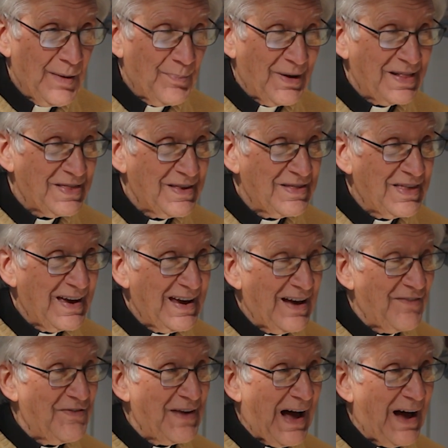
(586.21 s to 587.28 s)
but they
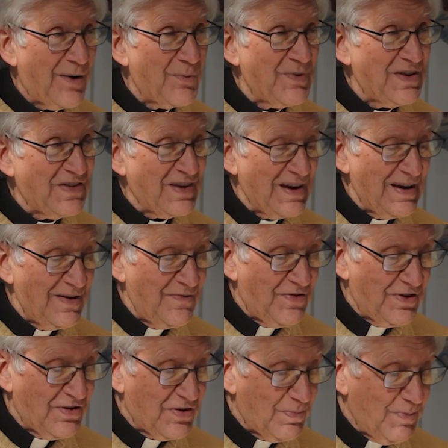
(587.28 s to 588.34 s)
have not received
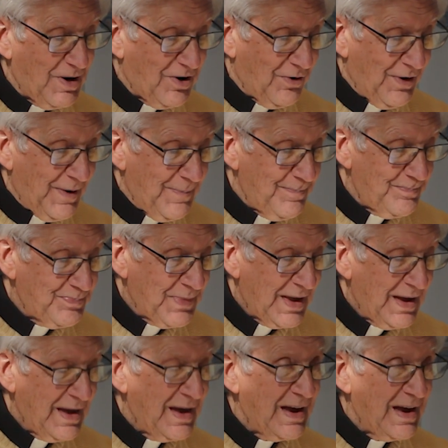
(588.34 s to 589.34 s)
the Spirit,